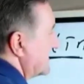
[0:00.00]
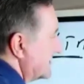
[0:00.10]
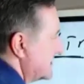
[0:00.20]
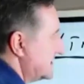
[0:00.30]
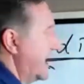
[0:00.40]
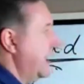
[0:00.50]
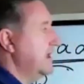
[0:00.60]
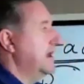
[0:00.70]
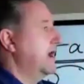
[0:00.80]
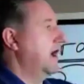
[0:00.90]

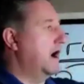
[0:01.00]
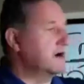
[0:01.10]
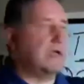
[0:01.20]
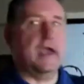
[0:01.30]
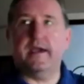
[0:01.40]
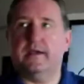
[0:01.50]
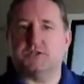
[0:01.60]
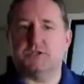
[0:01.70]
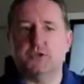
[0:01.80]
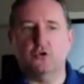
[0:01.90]
say, okay,
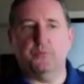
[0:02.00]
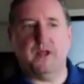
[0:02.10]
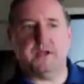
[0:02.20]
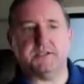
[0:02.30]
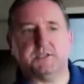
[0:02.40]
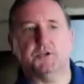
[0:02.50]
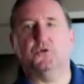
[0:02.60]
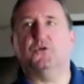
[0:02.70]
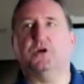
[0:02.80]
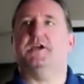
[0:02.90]
2 plus
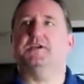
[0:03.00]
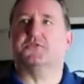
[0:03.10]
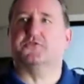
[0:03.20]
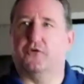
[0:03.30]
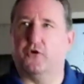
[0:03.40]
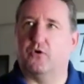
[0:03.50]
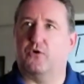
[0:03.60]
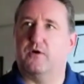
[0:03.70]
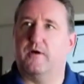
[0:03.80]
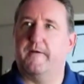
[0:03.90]
2 is 4.